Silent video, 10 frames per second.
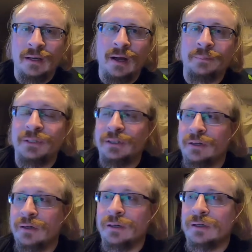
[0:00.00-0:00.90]
hopped in the
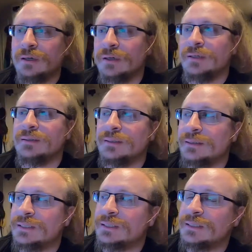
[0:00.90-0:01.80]
car and
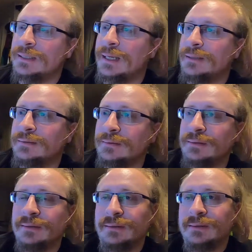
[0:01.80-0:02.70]
then
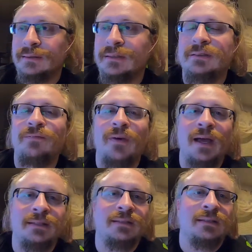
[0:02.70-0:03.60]
skedaddled as
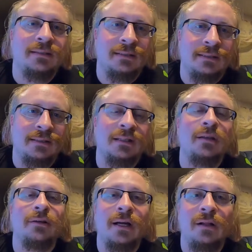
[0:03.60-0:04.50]
fast as
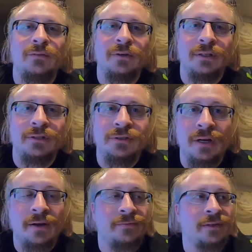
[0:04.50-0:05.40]
Southern California
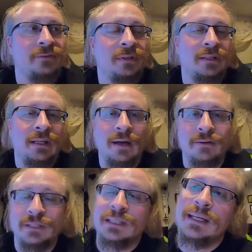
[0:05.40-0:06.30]
traffic would
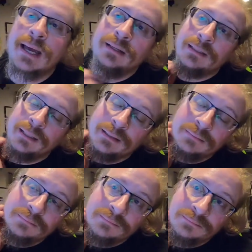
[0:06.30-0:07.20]
allow skedaddling.
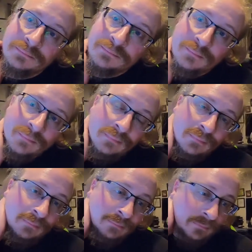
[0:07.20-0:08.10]

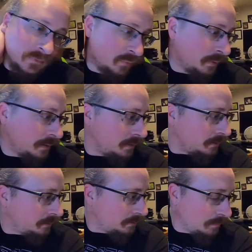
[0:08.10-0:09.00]
We
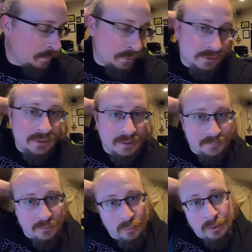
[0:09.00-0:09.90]
booked it
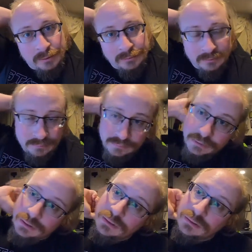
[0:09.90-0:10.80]
up the 1
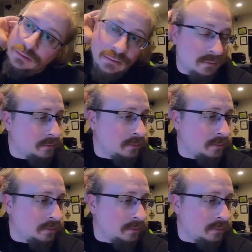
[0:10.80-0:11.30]
to the